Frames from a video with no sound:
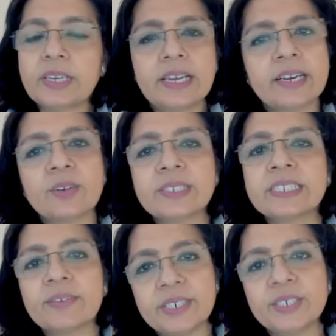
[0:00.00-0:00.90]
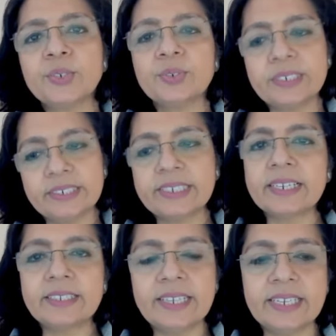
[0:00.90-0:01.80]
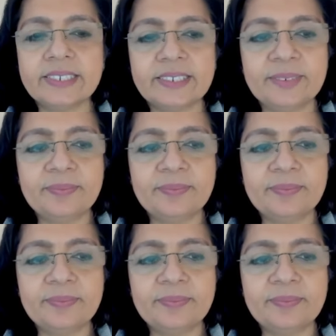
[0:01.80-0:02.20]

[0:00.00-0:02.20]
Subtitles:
around 7 to 10 days.